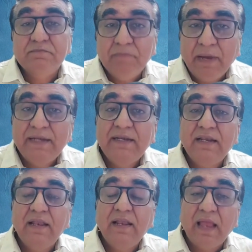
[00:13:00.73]

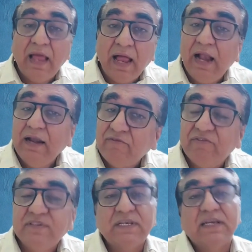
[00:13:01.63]
mental and
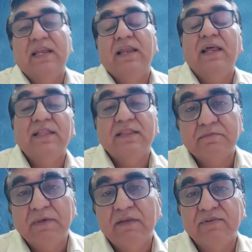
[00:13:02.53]
physical
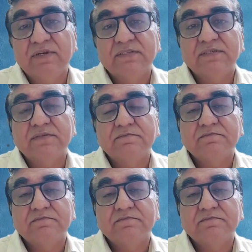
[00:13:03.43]
health benefits.